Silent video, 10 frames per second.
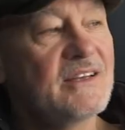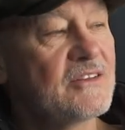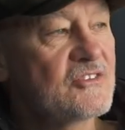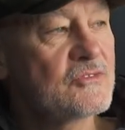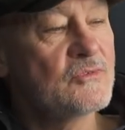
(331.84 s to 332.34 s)

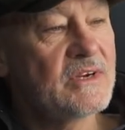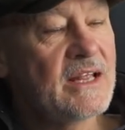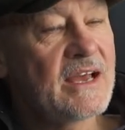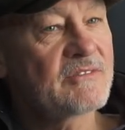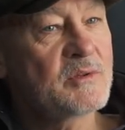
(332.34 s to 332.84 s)
it doesn't
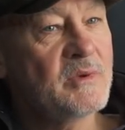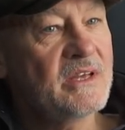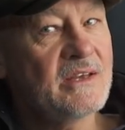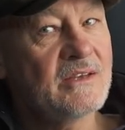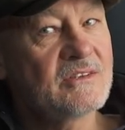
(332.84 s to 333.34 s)
really have to
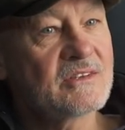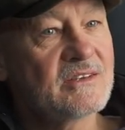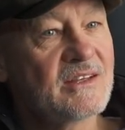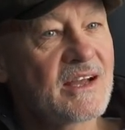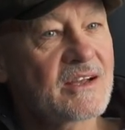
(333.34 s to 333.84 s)
be here, does it?
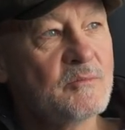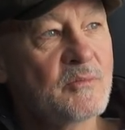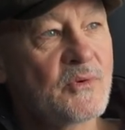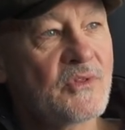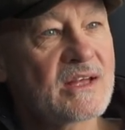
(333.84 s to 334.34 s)
I can
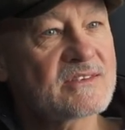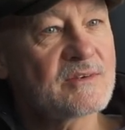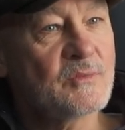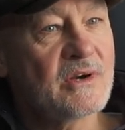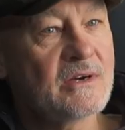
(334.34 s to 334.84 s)
put that
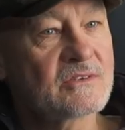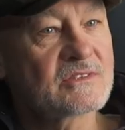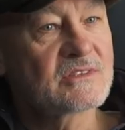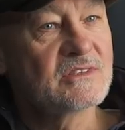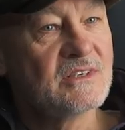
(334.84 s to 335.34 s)
somewhere
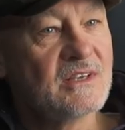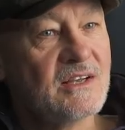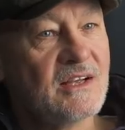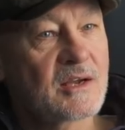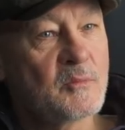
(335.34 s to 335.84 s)
else
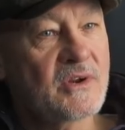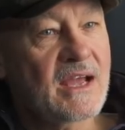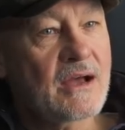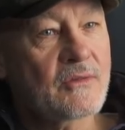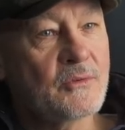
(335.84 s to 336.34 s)
and put
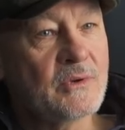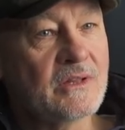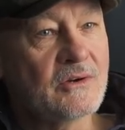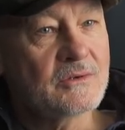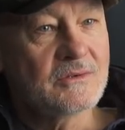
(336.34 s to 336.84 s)
it out the
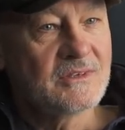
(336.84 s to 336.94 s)
window.